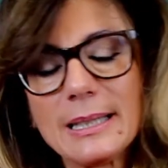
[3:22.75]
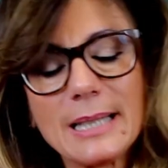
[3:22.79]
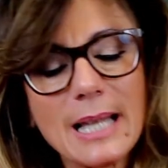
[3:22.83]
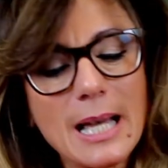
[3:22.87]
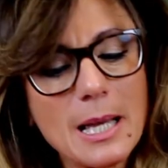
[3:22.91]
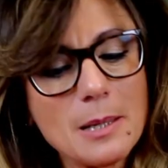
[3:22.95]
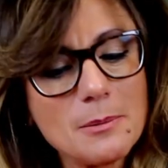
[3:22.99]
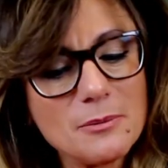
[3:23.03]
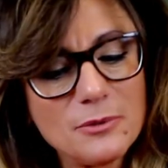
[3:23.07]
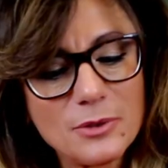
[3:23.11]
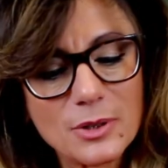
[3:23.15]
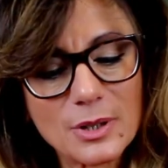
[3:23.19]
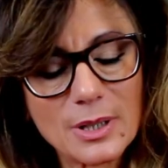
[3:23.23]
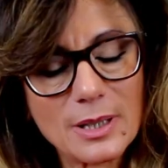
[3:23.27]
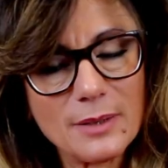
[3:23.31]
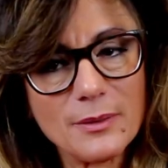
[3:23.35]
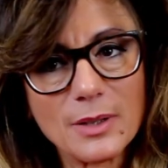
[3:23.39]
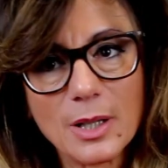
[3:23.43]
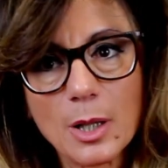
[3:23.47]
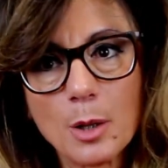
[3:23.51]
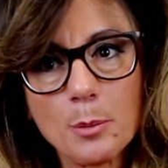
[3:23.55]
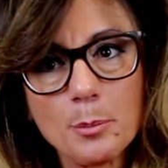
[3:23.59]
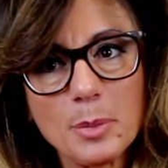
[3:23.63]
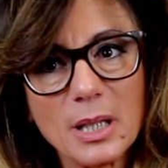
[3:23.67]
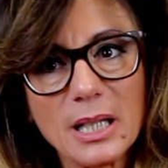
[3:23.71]
time for
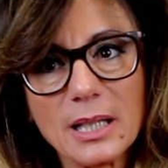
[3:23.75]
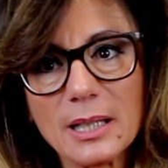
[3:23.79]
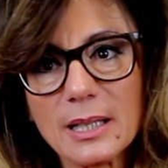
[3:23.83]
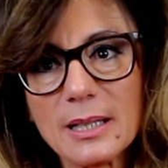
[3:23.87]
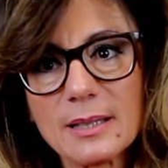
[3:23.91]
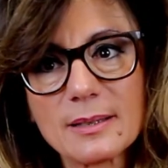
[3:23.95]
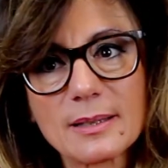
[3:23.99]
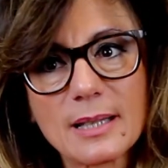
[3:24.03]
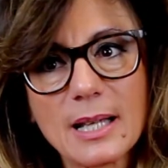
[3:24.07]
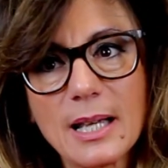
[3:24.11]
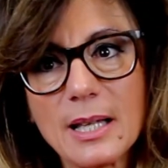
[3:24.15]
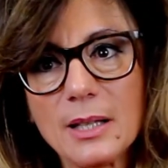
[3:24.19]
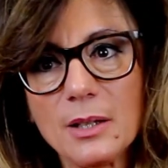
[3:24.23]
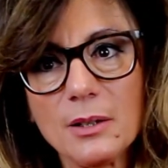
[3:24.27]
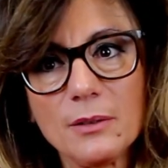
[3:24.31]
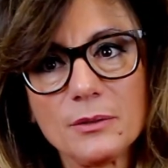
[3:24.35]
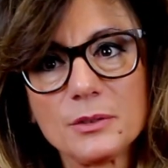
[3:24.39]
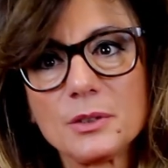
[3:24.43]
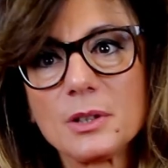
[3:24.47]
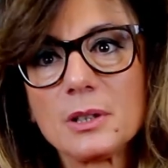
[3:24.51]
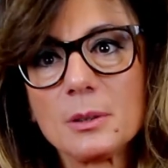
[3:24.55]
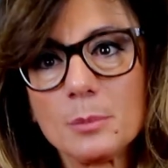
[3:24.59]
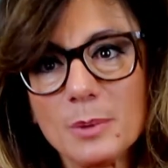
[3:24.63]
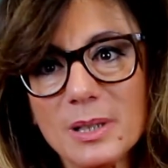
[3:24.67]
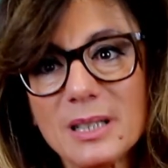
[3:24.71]
developing this kind
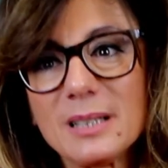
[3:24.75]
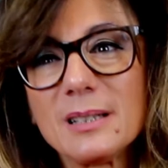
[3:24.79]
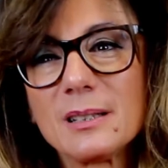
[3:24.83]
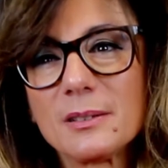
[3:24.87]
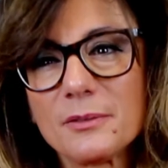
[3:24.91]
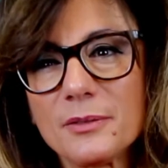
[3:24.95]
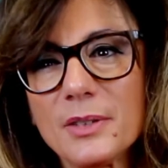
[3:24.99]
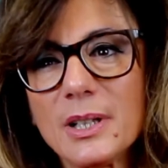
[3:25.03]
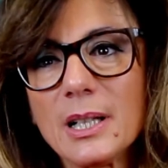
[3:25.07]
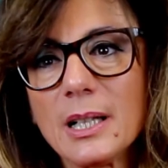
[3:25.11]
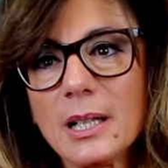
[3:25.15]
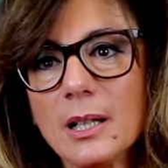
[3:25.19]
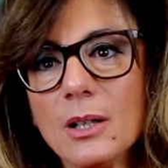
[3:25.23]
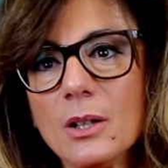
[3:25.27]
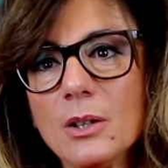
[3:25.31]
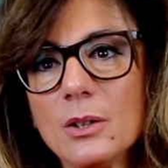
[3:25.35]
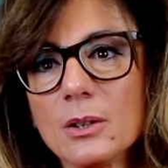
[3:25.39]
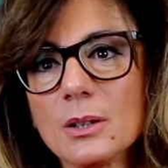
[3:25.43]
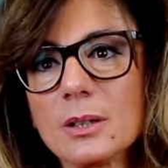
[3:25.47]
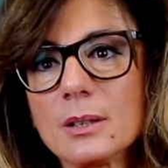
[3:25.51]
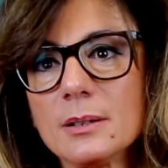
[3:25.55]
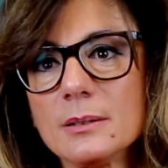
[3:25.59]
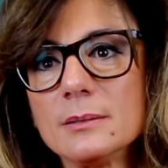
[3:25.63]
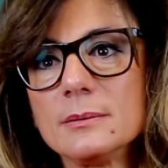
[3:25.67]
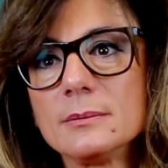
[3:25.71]
of treatment is very
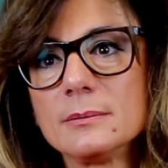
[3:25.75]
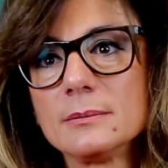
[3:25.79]
long.